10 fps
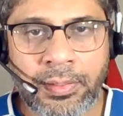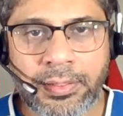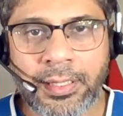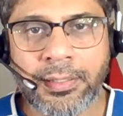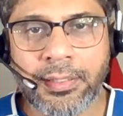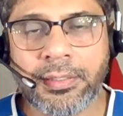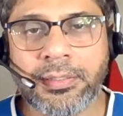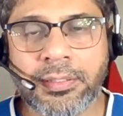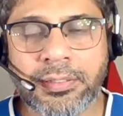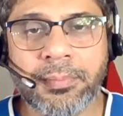then it
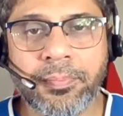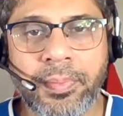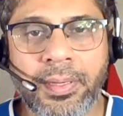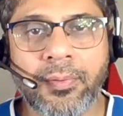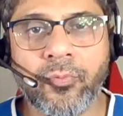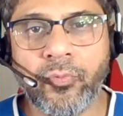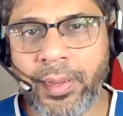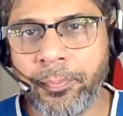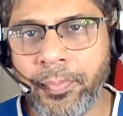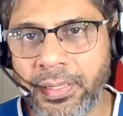is a simple
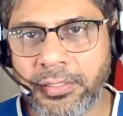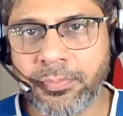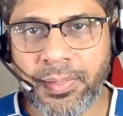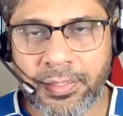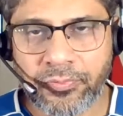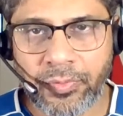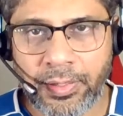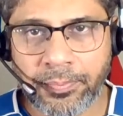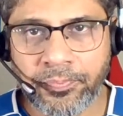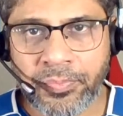web-based
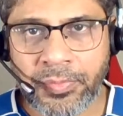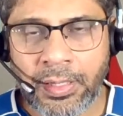platform